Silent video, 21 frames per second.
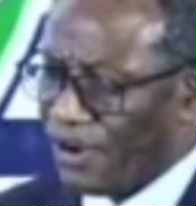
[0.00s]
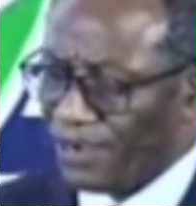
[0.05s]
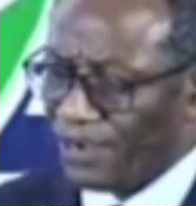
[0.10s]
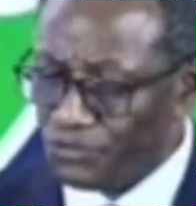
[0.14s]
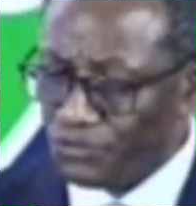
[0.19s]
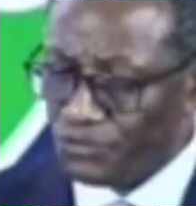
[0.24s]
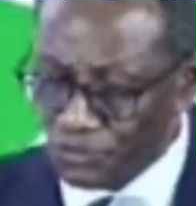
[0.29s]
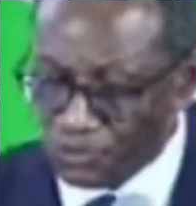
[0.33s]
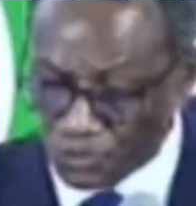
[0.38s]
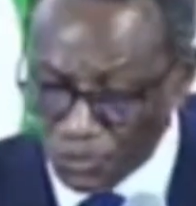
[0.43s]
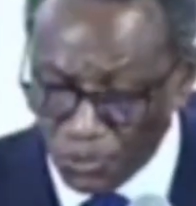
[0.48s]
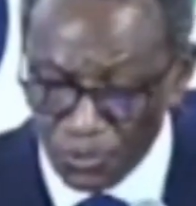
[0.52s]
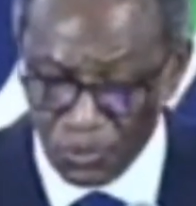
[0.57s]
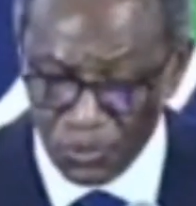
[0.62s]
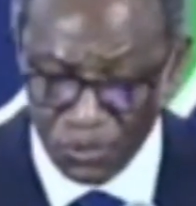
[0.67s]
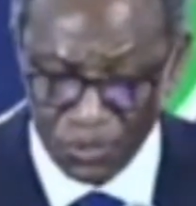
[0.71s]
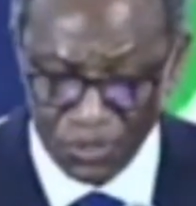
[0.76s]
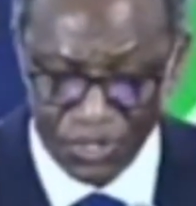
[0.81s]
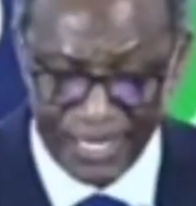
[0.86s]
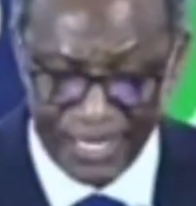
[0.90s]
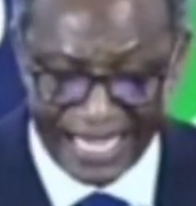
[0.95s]
to do
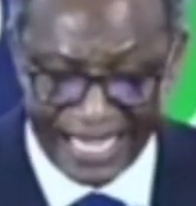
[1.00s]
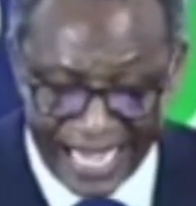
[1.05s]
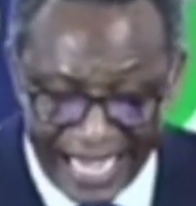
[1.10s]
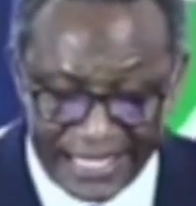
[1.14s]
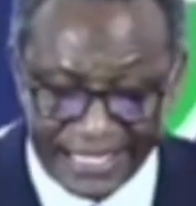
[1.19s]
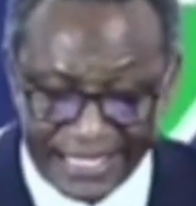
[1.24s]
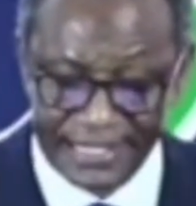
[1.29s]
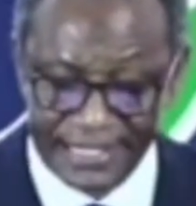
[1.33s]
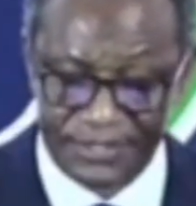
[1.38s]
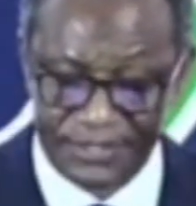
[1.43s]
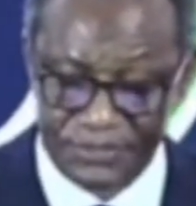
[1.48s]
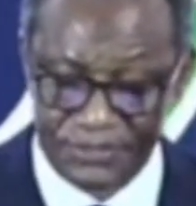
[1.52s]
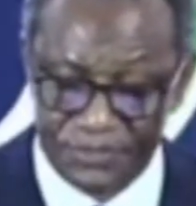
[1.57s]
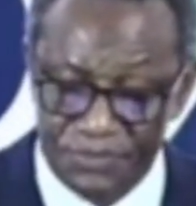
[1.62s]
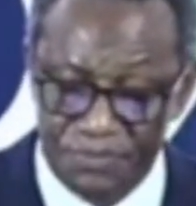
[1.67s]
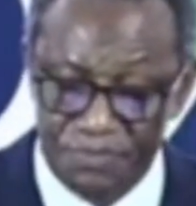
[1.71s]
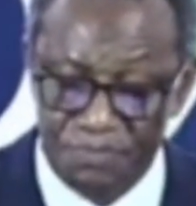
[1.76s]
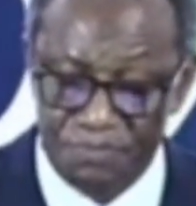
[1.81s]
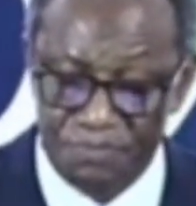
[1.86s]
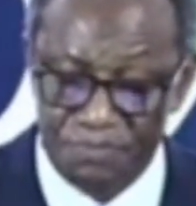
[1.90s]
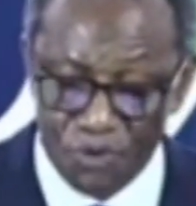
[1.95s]
is to
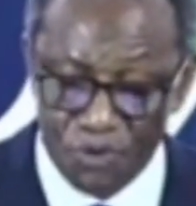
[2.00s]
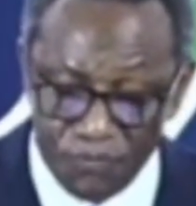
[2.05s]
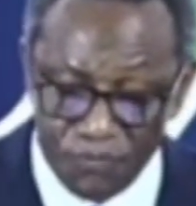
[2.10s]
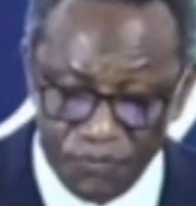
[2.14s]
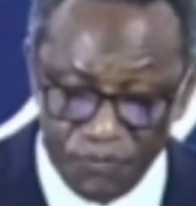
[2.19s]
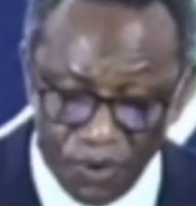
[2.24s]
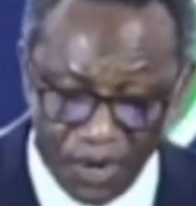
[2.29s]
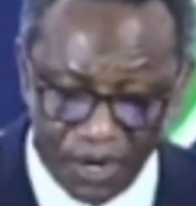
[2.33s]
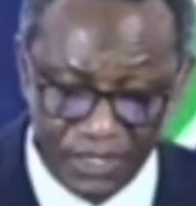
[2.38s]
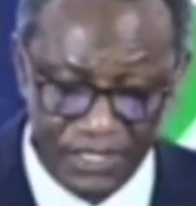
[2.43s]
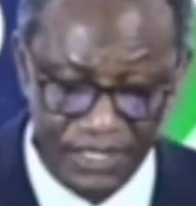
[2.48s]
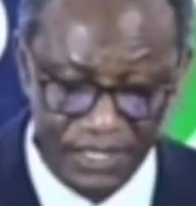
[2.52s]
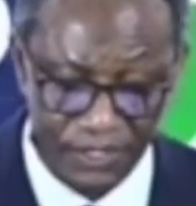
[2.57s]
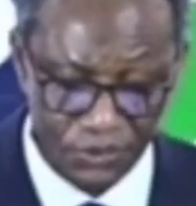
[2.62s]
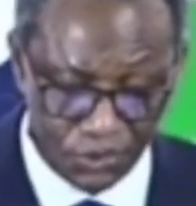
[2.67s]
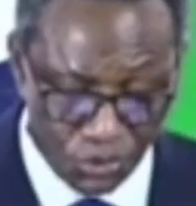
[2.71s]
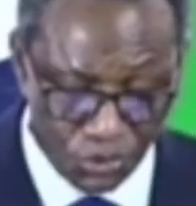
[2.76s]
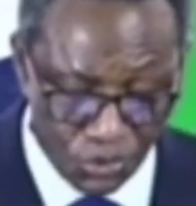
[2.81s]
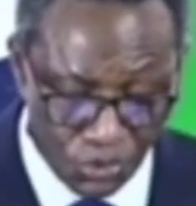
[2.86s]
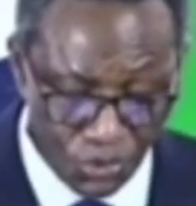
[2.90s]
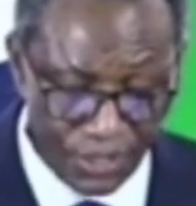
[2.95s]
move on
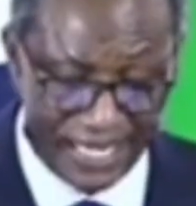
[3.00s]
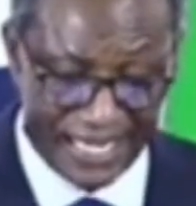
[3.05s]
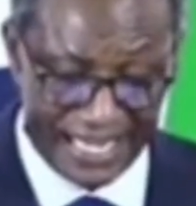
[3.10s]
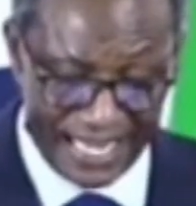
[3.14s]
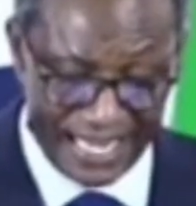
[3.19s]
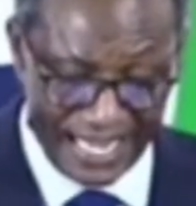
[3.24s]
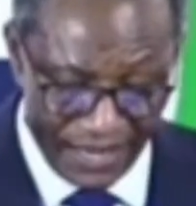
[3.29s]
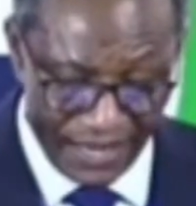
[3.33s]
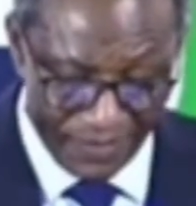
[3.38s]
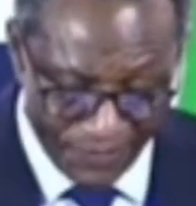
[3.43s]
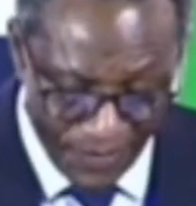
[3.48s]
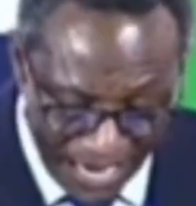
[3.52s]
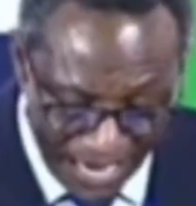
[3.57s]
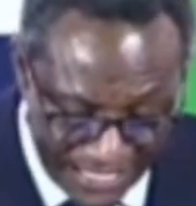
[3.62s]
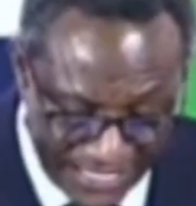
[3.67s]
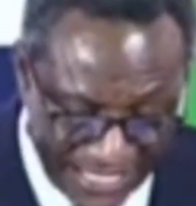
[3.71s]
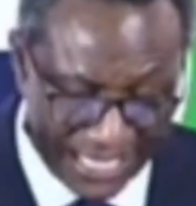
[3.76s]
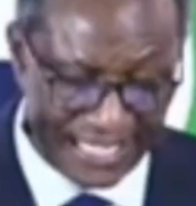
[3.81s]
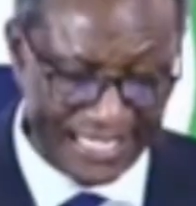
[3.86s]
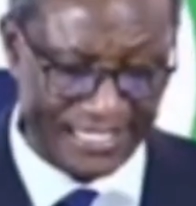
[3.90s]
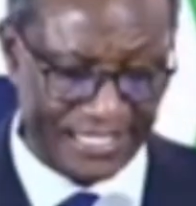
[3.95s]
to
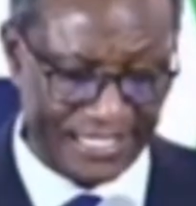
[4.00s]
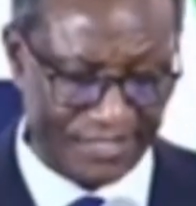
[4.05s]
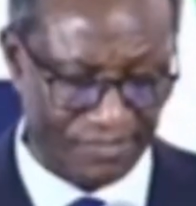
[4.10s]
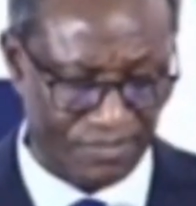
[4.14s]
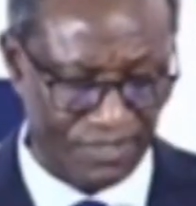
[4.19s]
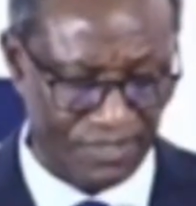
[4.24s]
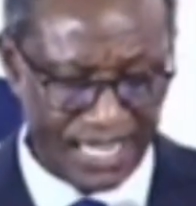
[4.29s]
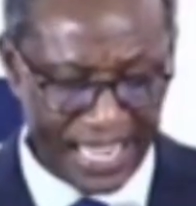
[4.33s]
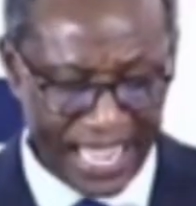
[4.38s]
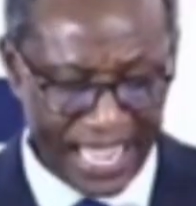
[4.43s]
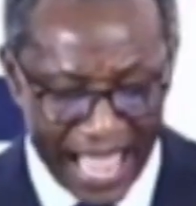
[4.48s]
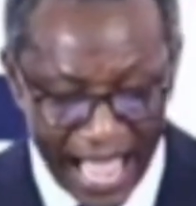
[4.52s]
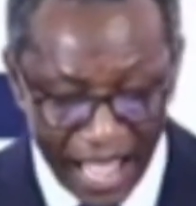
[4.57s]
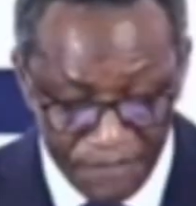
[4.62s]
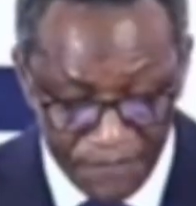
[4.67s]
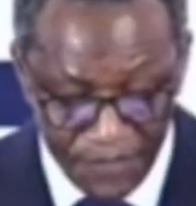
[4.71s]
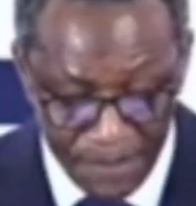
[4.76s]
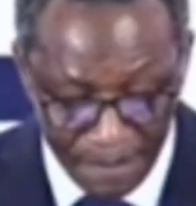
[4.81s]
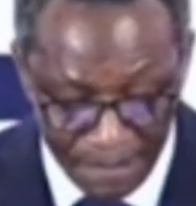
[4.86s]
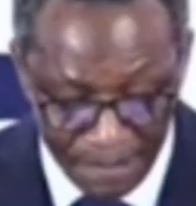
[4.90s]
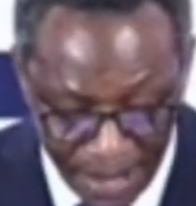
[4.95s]
evangelism
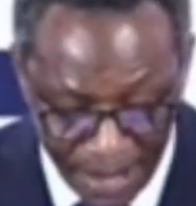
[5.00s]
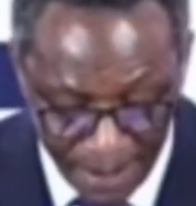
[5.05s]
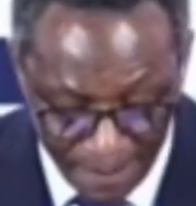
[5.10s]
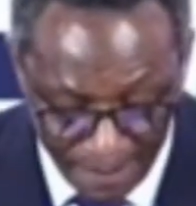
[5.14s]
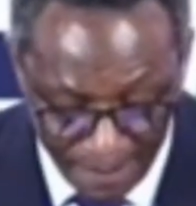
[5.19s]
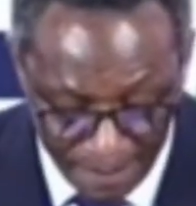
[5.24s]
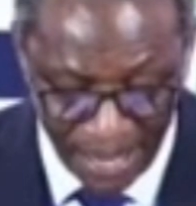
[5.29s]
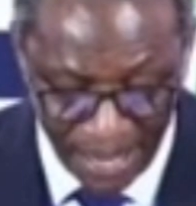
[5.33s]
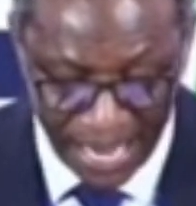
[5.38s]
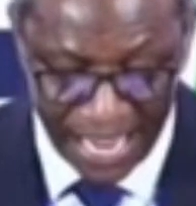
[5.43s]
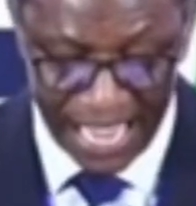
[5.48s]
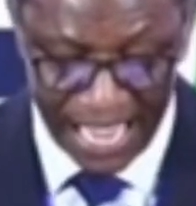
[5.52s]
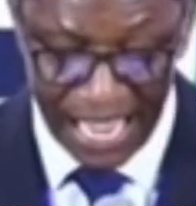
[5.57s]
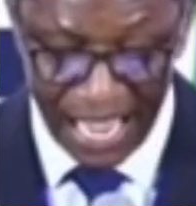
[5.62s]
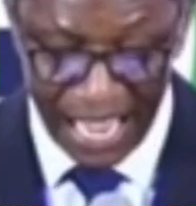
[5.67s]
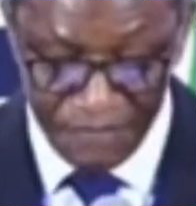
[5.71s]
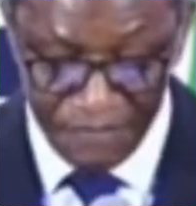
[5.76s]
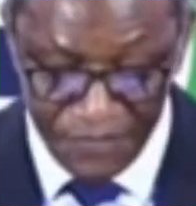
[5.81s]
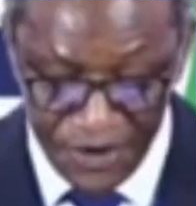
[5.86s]
every member, every